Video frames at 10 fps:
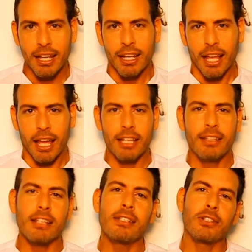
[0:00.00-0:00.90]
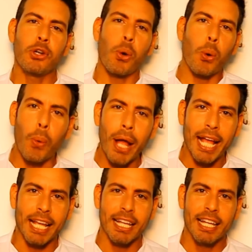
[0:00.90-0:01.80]
and it doesn't go
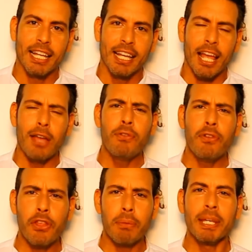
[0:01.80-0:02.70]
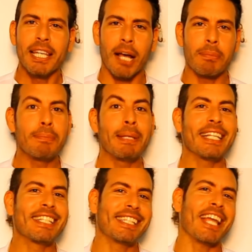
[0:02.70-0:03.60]
away. Everything becomes
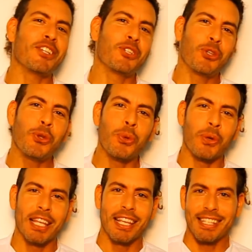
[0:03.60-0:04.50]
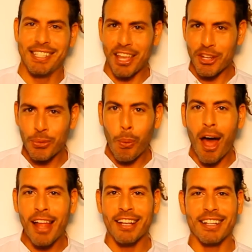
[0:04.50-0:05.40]
being stage 2. Stage
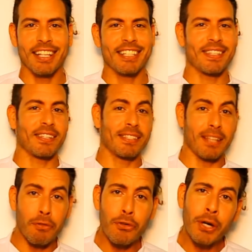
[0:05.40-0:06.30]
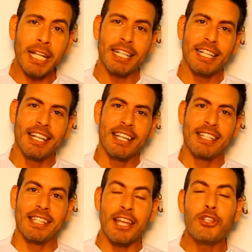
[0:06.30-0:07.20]
1 is the suffering.
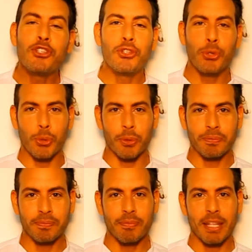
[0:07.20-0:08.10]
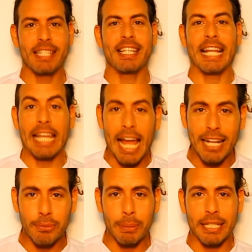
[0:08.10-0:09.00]
Stage 2 is the
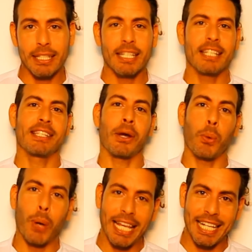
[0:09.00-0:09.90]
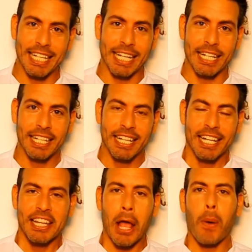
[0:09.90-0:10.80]
enlightenment, is the awakening.
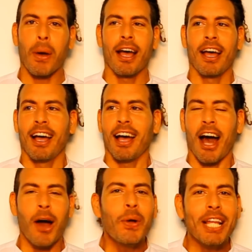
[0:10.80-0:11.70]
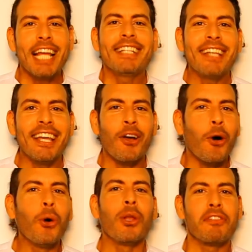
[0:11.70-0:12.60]
Now, how can I take
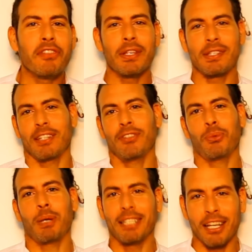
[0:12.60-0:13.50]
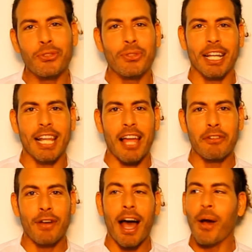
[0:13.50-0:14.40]
all of this into my day-to-day
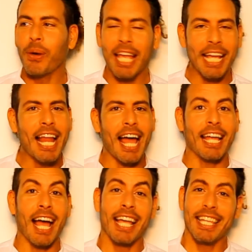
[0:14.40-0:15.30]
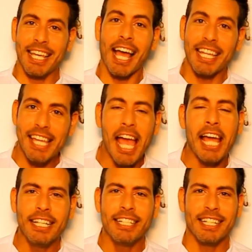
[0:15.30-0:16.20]
life? How can I? I
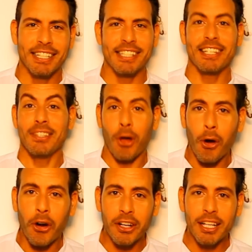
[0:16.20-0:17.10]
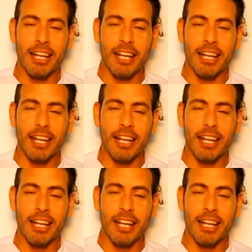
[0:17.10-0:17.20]
can. It's hard, and